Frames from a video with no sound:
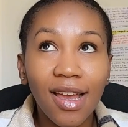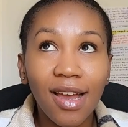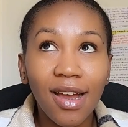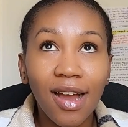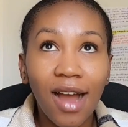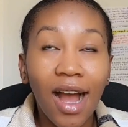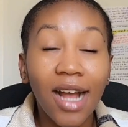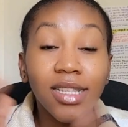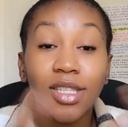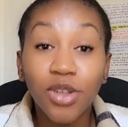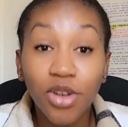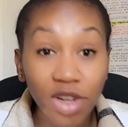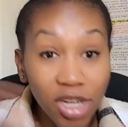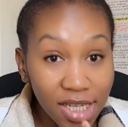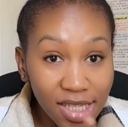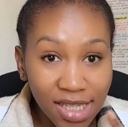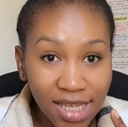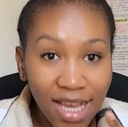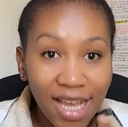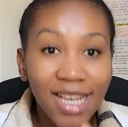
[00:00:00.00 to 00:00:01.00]

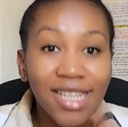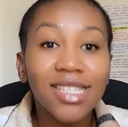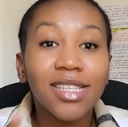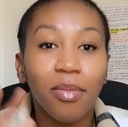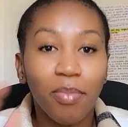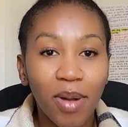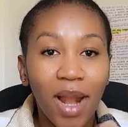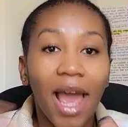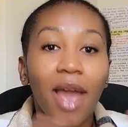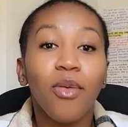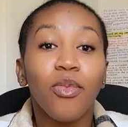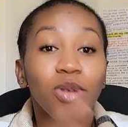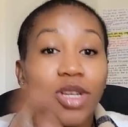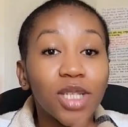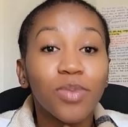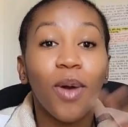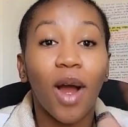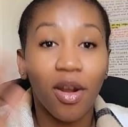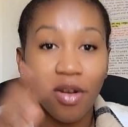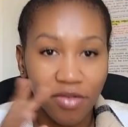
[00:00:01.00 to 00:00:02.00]
arteries supply which
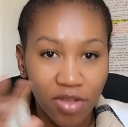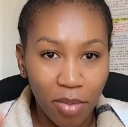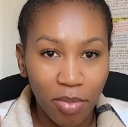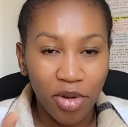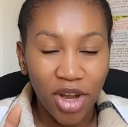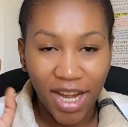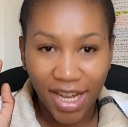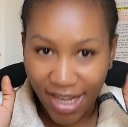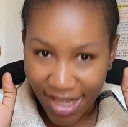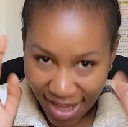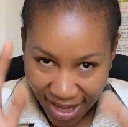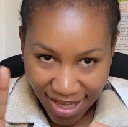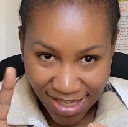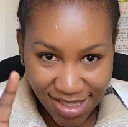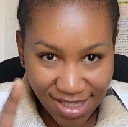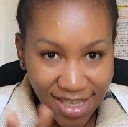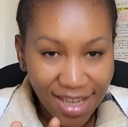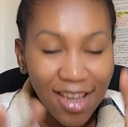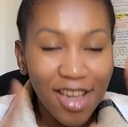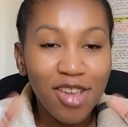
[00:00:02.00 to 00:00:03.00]
part of the brain.
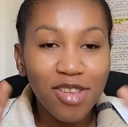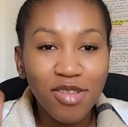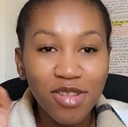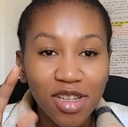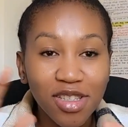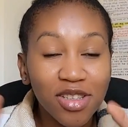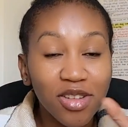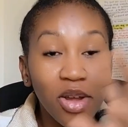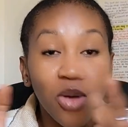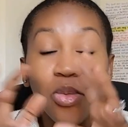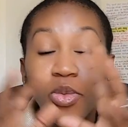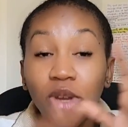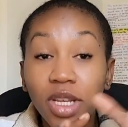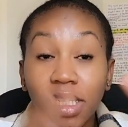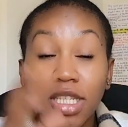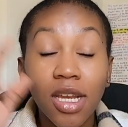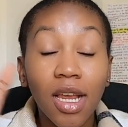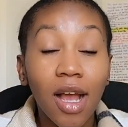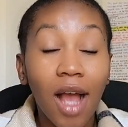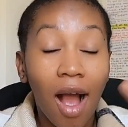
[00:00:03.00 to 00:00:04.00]
Yes, you need to know
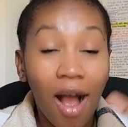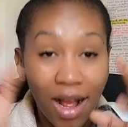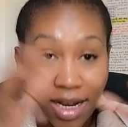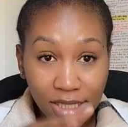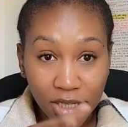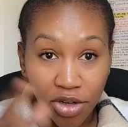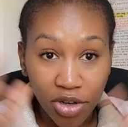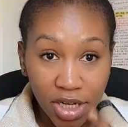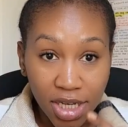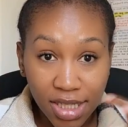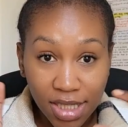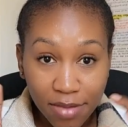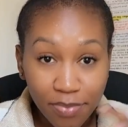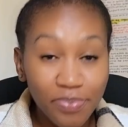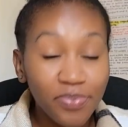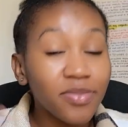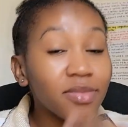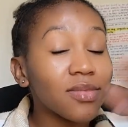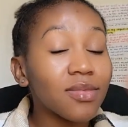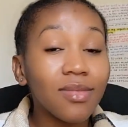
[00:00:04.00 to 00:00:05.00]
which arteries
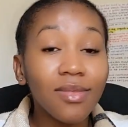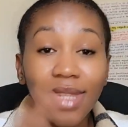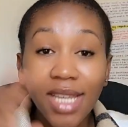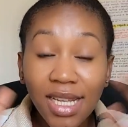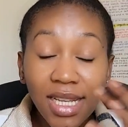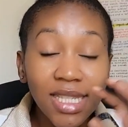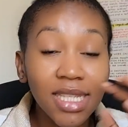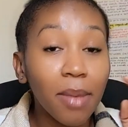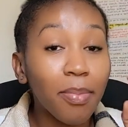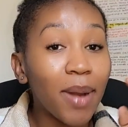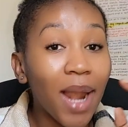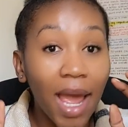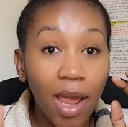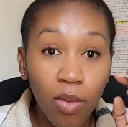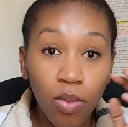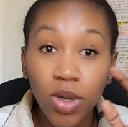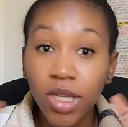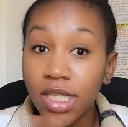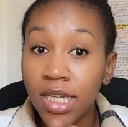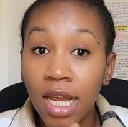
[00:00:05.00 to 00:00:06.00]
supply
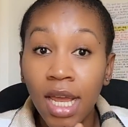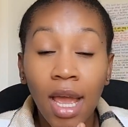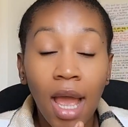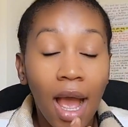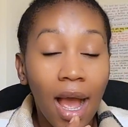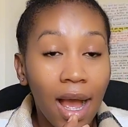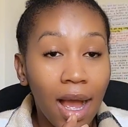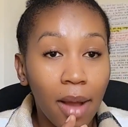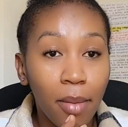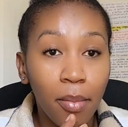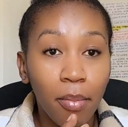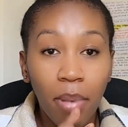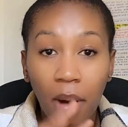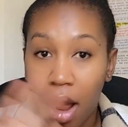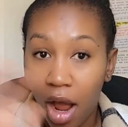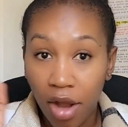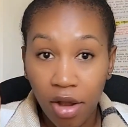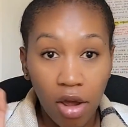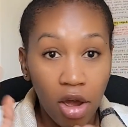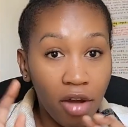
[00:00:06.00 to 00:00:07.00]
which
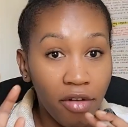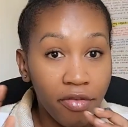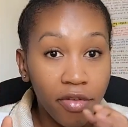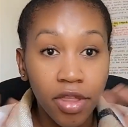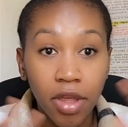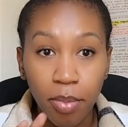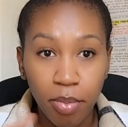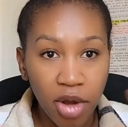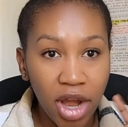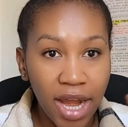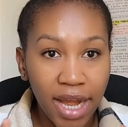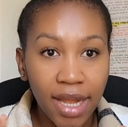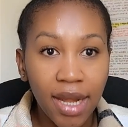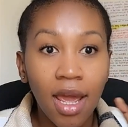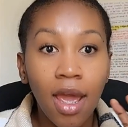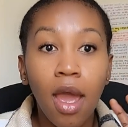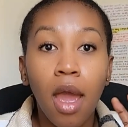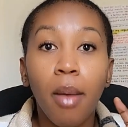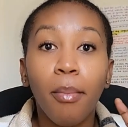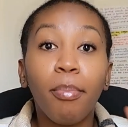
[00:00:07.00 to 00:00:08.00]
part of the brain,
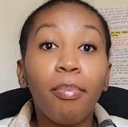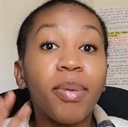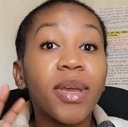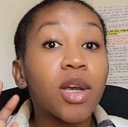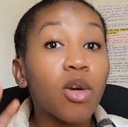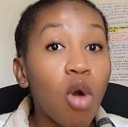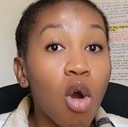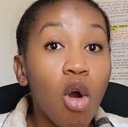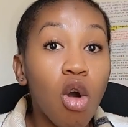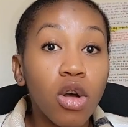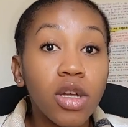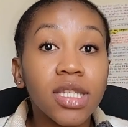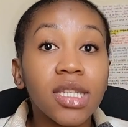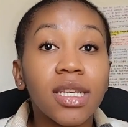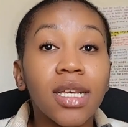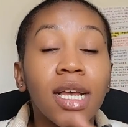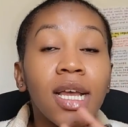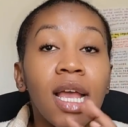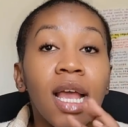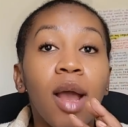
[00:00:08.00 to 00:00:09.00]
because
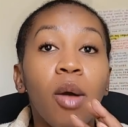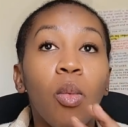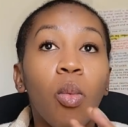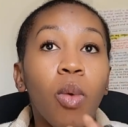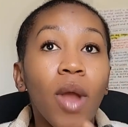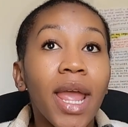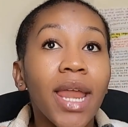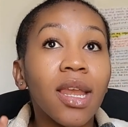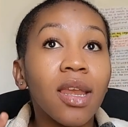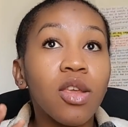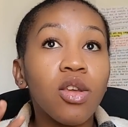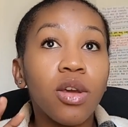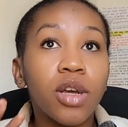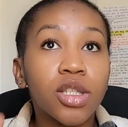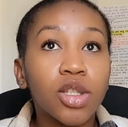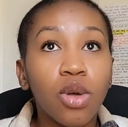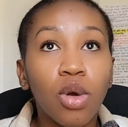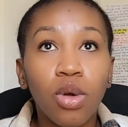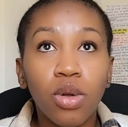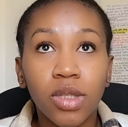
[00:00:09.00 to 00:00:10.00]
when you're
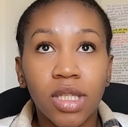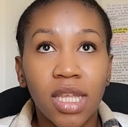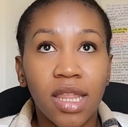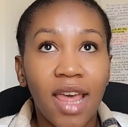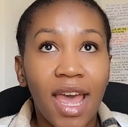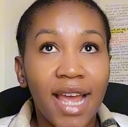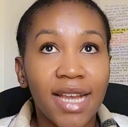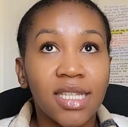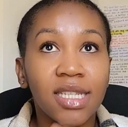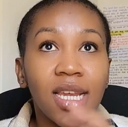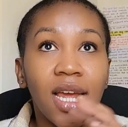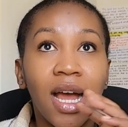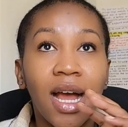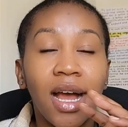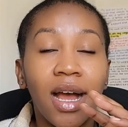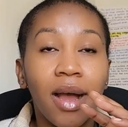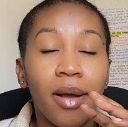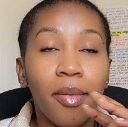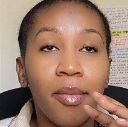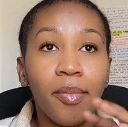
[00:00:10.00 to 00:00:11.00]
told that
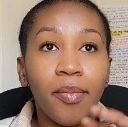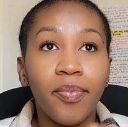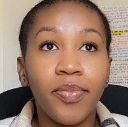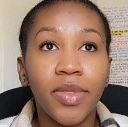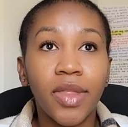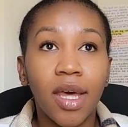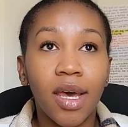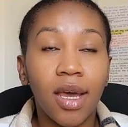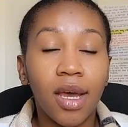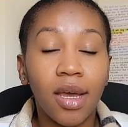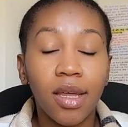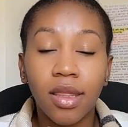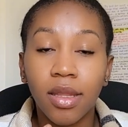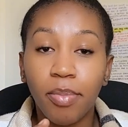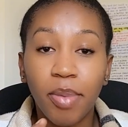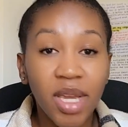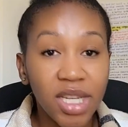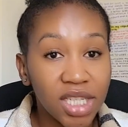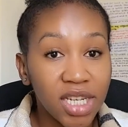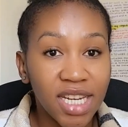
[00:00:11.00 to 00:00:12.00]
the
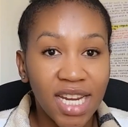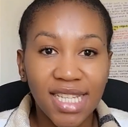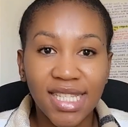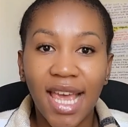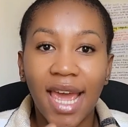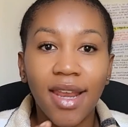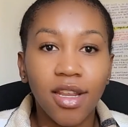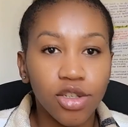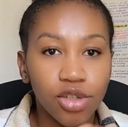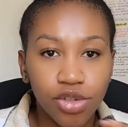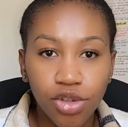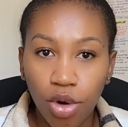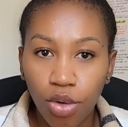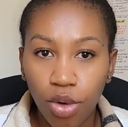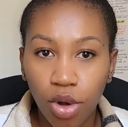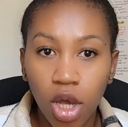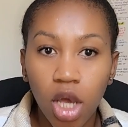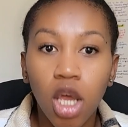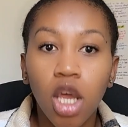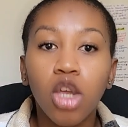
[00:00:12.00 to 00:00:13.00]
patient has had a
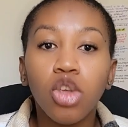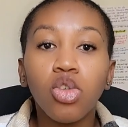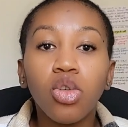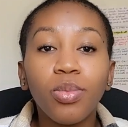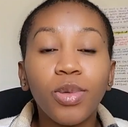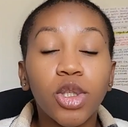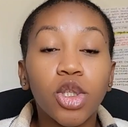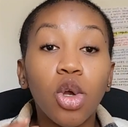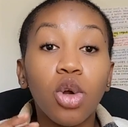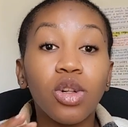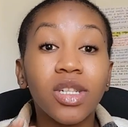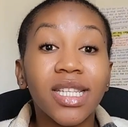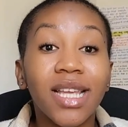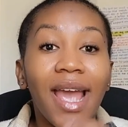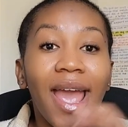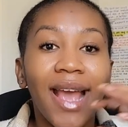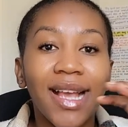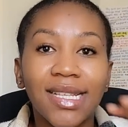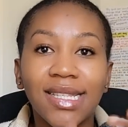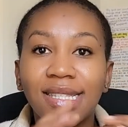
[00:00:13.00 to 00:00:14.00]
stroke, you'll be told
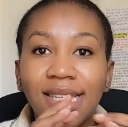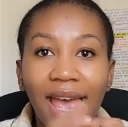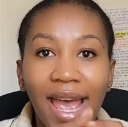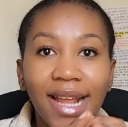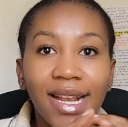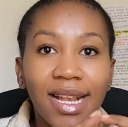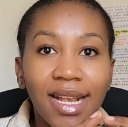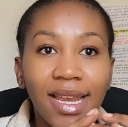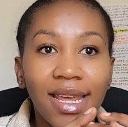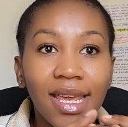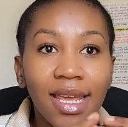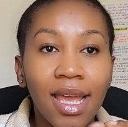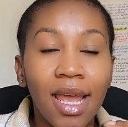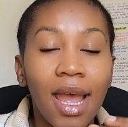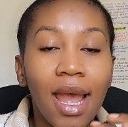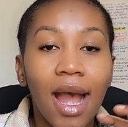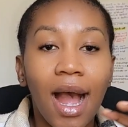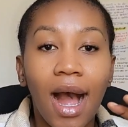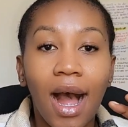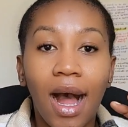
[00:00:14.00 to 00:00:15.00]
exactly
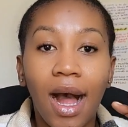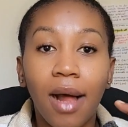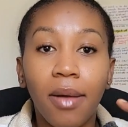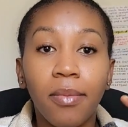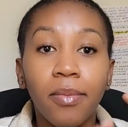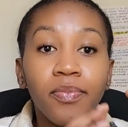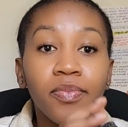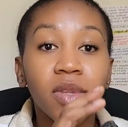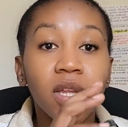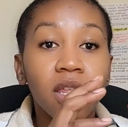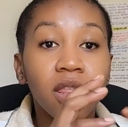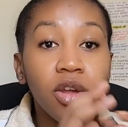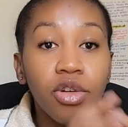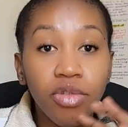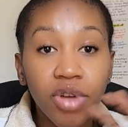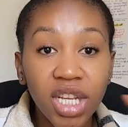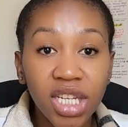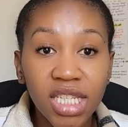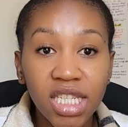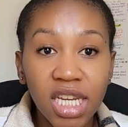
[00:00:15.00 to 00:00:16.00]
the
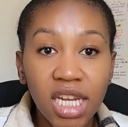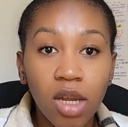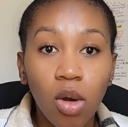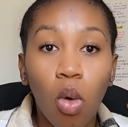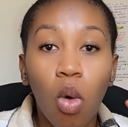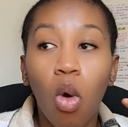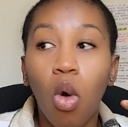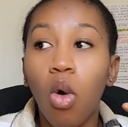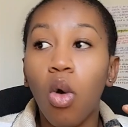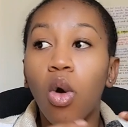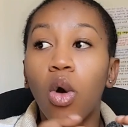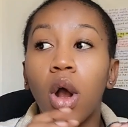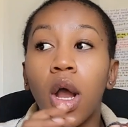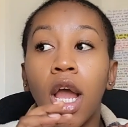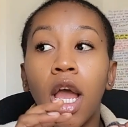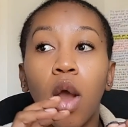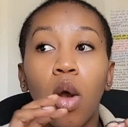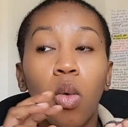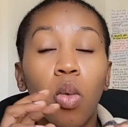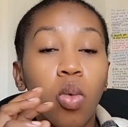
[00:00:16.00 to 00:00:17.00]
region or
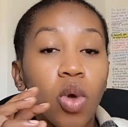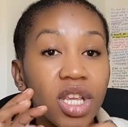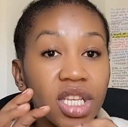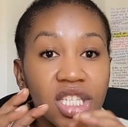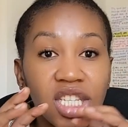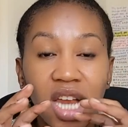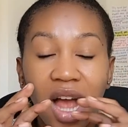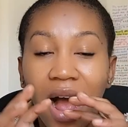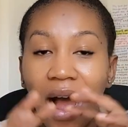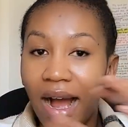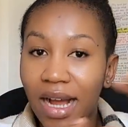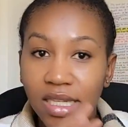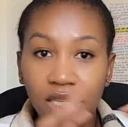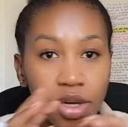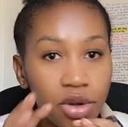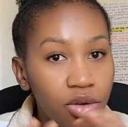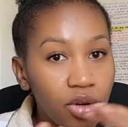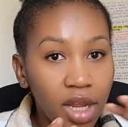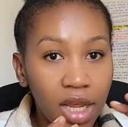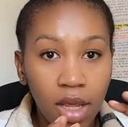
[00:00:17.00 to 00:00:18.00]
which
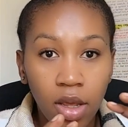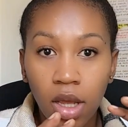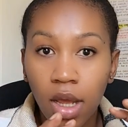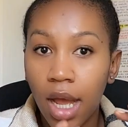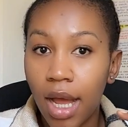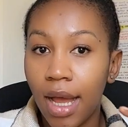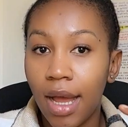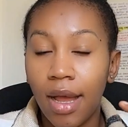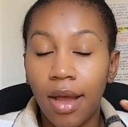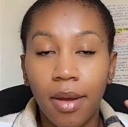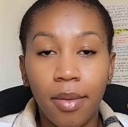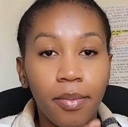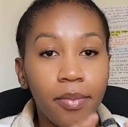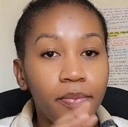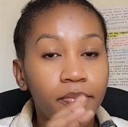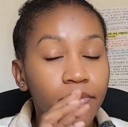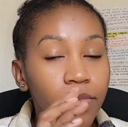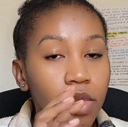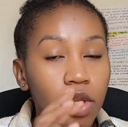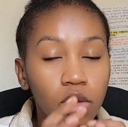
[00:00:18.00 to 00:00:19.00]
artery
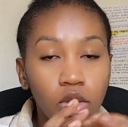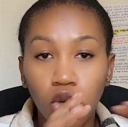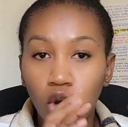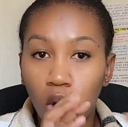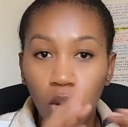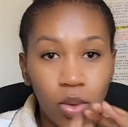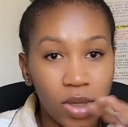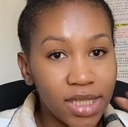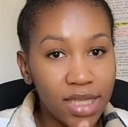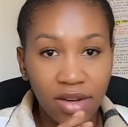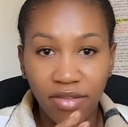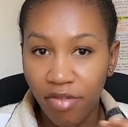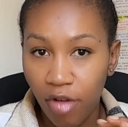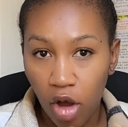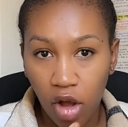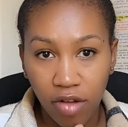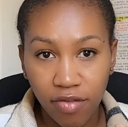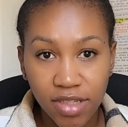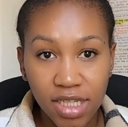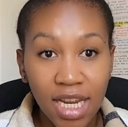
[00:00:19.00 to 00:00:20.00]
was
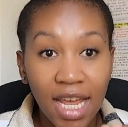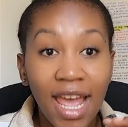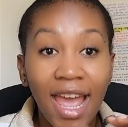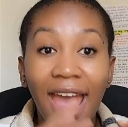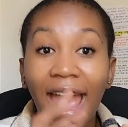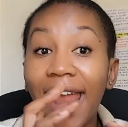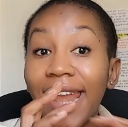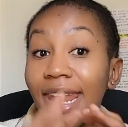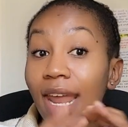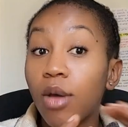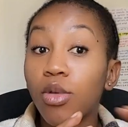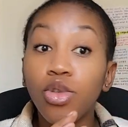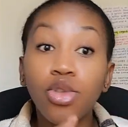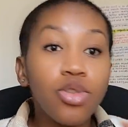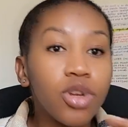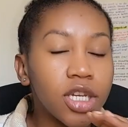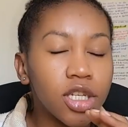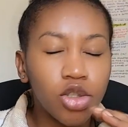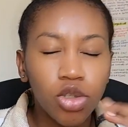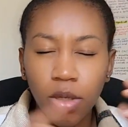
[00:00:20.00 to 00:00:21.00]
involved, and now you
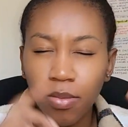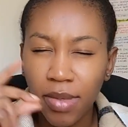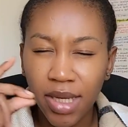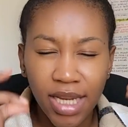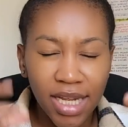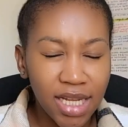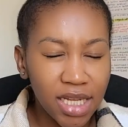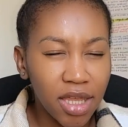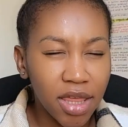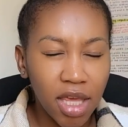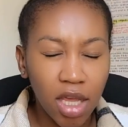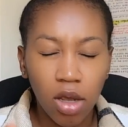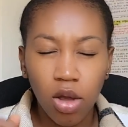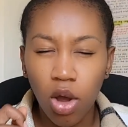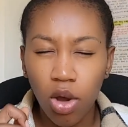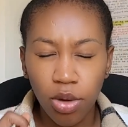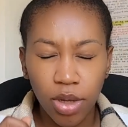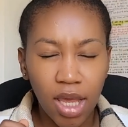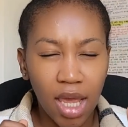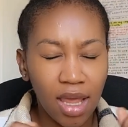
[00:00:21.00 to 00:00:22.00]
need to immediately think,
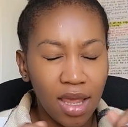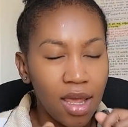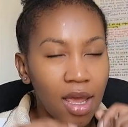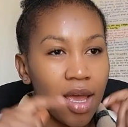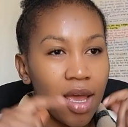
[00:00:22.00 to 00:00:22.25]
okay,